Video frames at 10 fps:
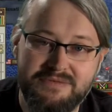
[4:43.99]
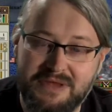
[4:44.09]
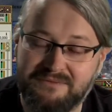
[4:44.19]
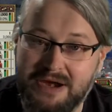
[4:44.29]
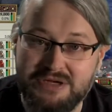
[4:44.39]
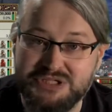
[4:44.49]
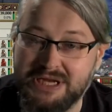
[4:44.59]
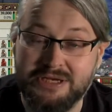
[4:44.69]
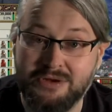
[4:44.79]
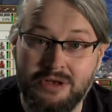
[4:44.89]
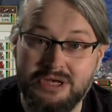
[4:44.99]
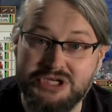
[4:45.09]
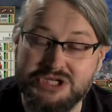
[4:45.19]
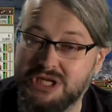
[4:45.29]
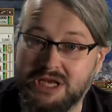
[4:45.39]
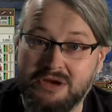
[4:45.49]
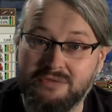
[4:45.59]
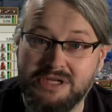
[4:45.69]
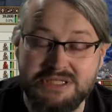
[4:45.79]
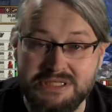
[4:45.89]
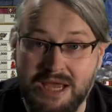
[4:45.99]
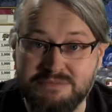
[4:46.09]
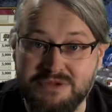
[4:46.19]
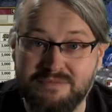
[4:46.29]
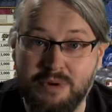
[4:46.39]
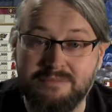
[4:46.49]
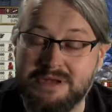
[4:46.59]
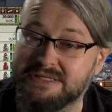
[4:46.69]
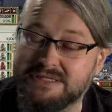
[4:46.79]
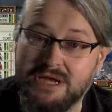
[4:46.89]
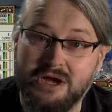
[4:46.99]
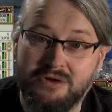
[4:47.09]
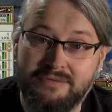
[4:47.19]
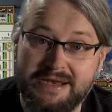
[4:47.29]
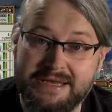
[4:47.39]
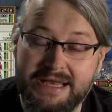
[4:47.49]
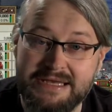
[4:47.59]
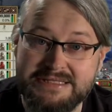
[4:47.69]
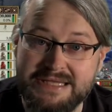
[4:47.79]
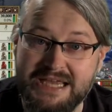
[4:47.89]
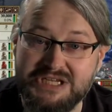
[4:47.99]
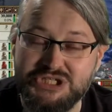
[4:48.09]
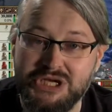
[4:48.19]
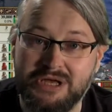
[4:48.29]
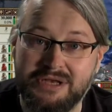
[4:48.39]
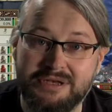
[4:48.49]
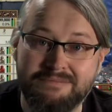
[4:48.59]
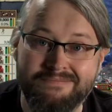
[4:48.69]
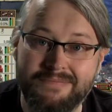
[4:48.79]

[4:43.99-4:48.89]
various technologies that increase types of movements, radicalization,